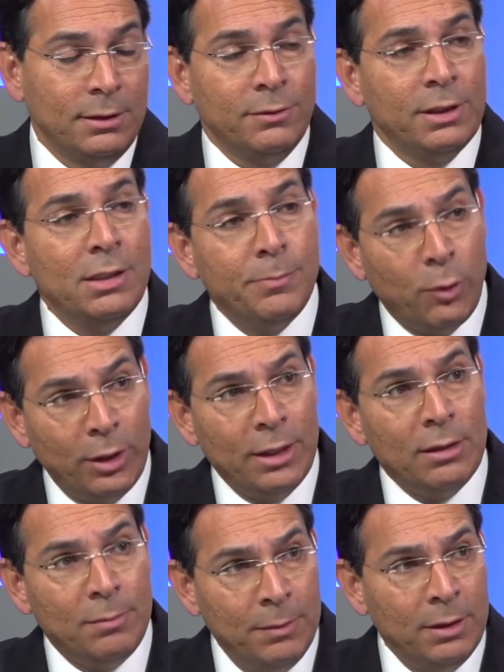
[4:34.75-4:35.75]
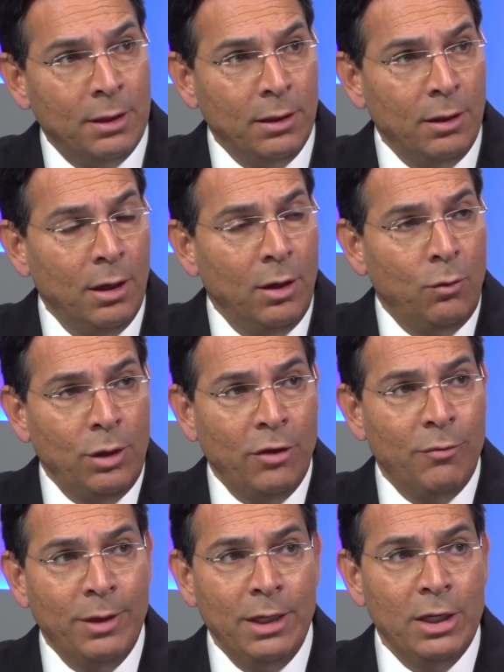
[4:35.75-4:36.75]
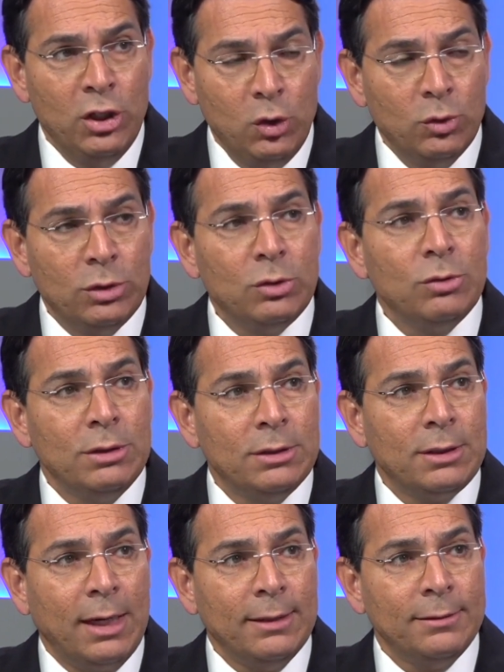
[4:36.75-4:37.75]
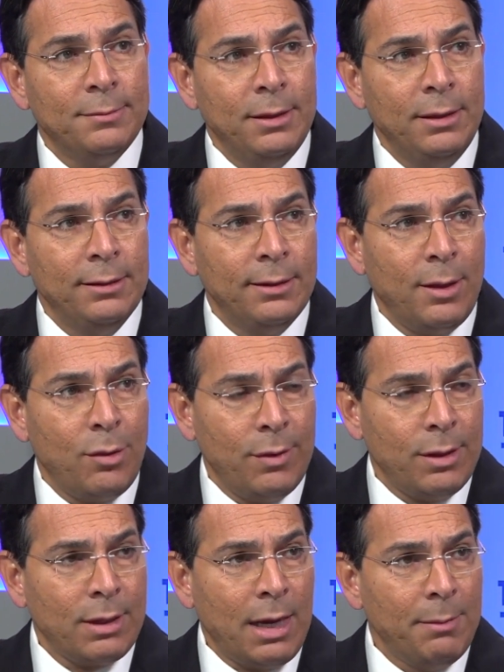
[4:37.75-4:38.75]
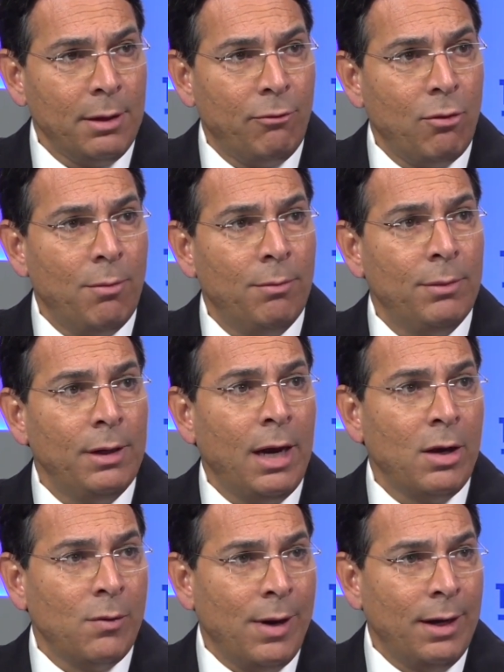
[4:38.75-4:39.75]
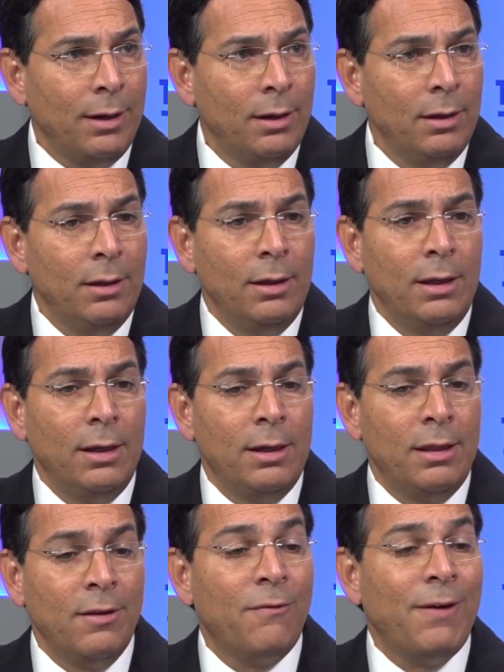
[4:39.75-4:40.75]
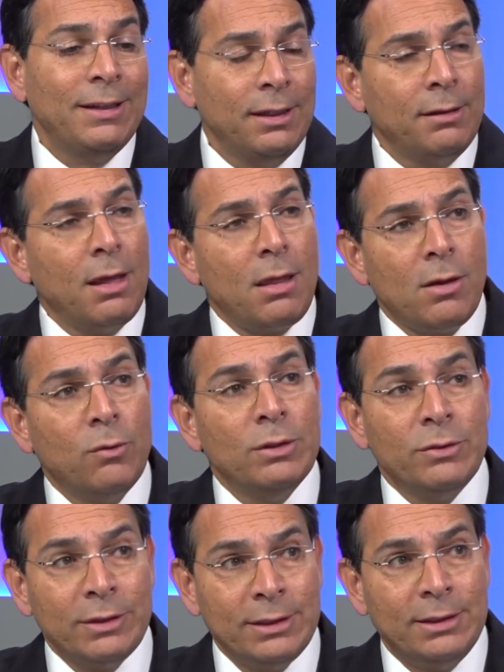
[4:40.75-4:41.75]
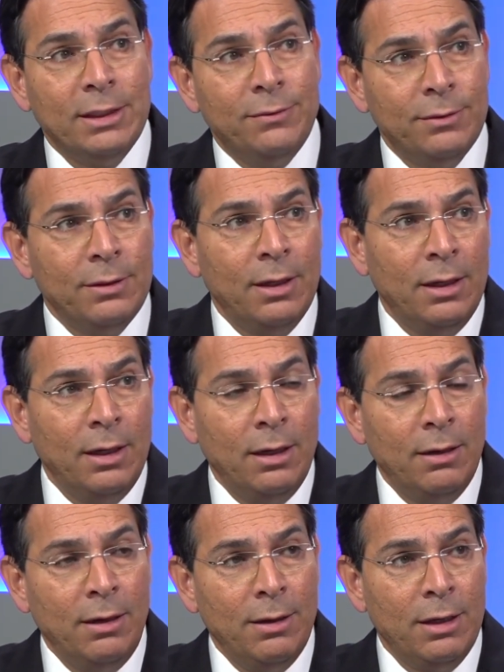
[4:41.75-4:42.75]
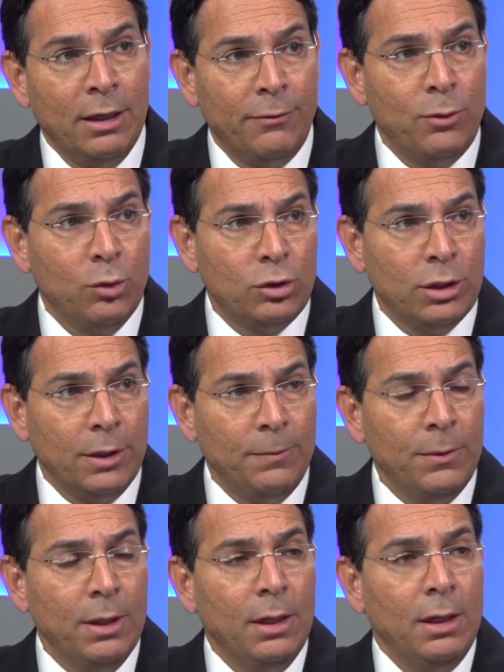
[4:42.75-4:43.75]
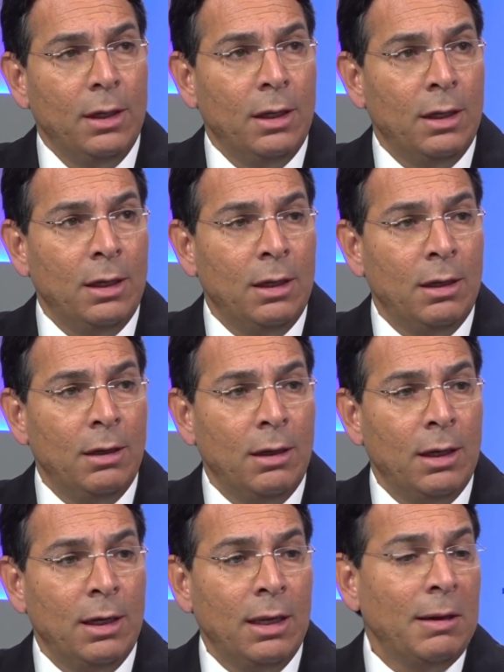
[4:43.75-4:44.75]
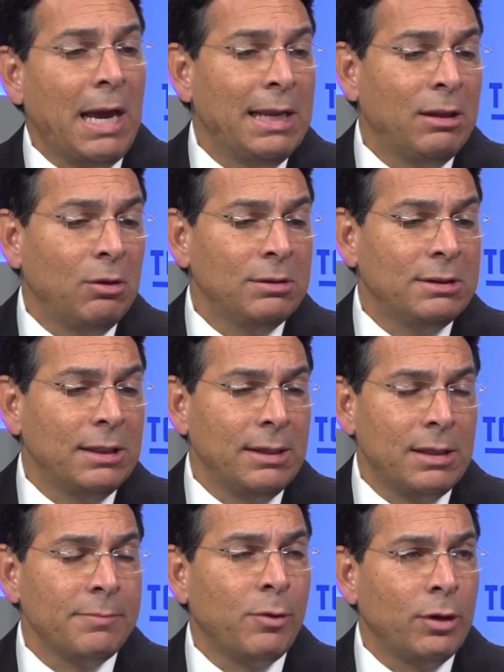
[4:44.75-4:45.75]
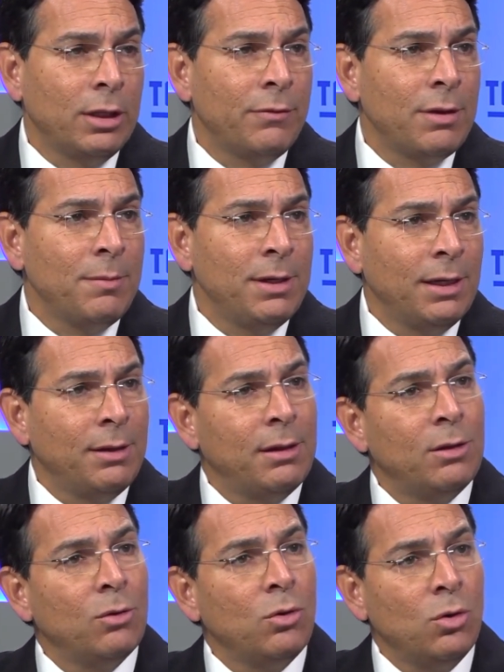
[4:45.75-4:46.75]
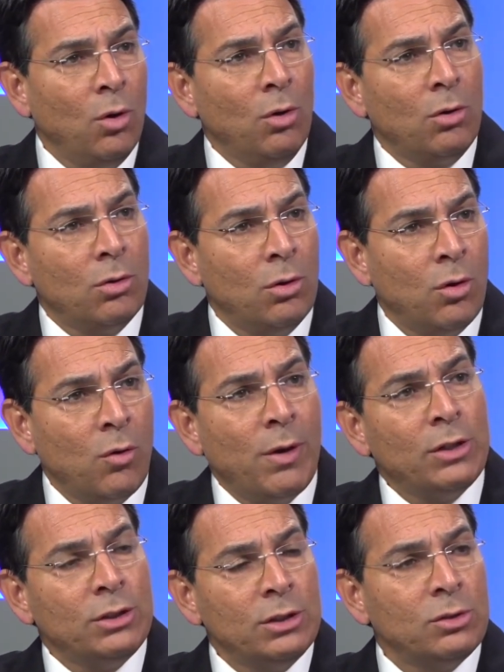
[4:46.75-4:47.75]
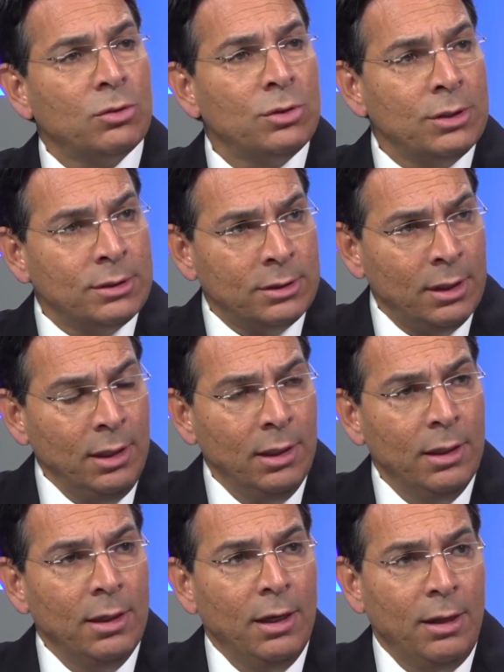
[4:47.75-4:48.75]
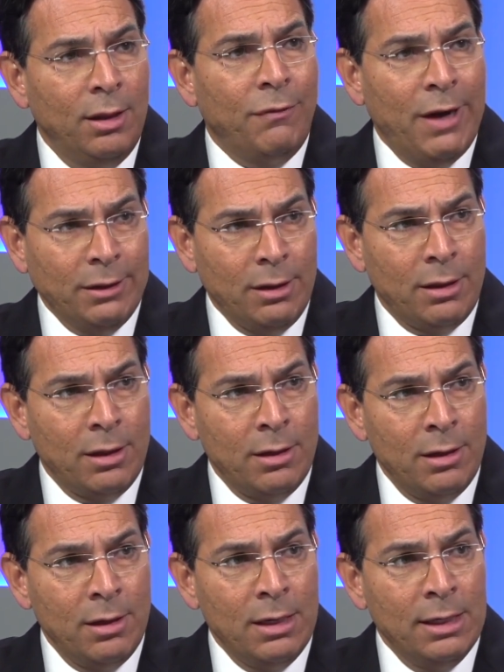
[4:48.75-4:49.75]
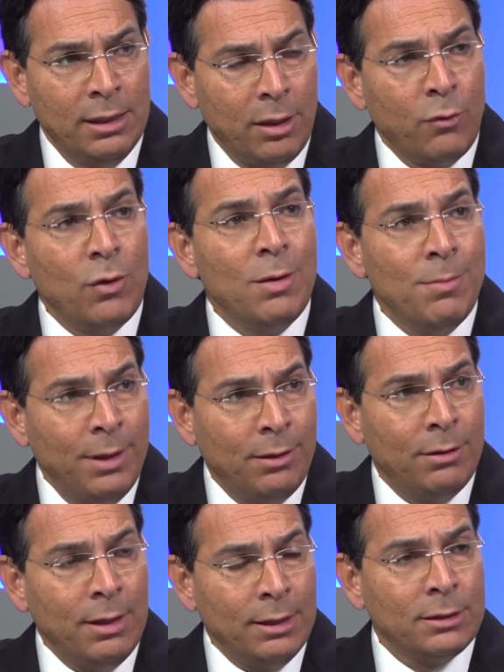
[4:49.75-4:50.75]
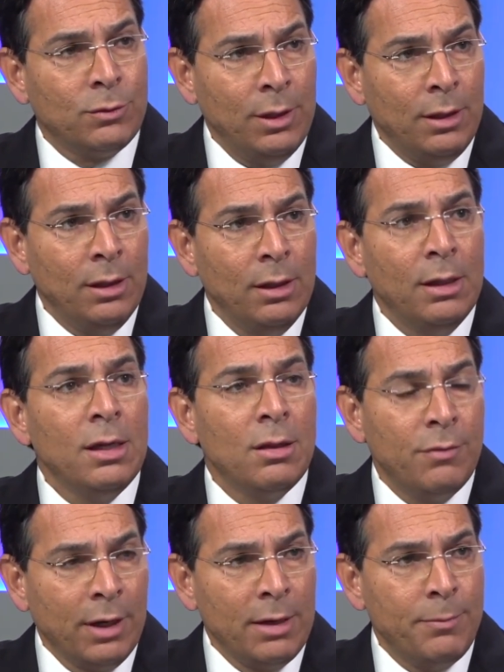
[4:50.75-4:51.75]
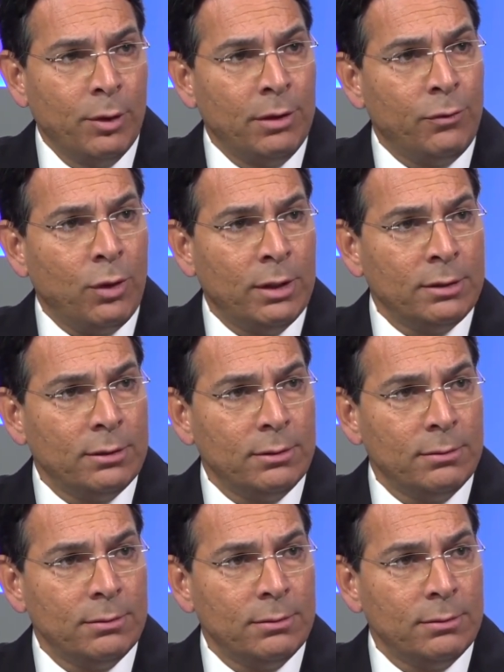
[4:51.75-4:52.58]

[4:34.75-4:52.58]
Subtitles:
it's a very important meeting. We have many issues to discuss, mainly the threats coming from Iran, the funding that they will receive in the near future. And I don't think it's important if the meeting is in New York or Washington, D.C. The fact that the leaders will meet next week is very important for us.